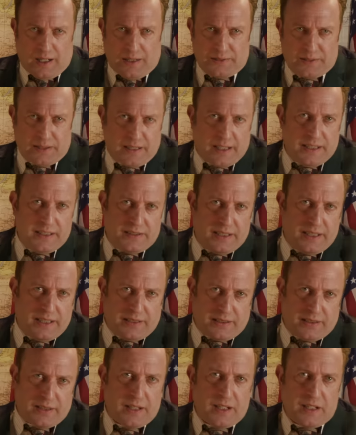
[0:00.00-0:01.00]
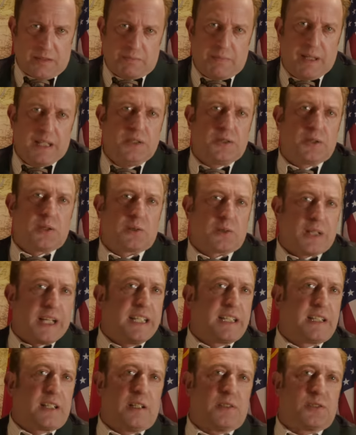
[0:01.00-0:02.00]
On the 19th, Major
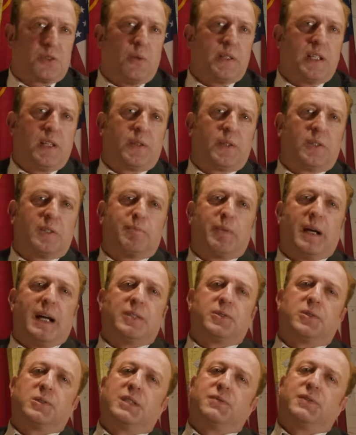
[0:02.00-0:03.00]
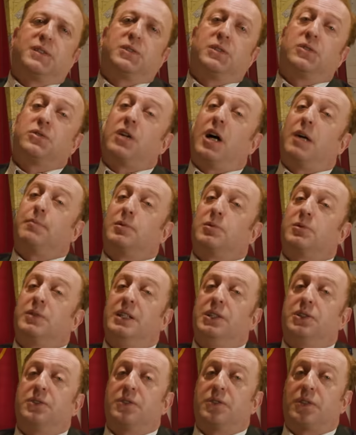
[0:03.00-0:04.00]
Reichel, 23rd Panzer Division's
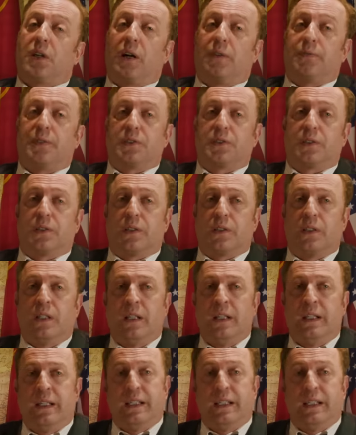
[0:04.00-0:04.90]
operations officer,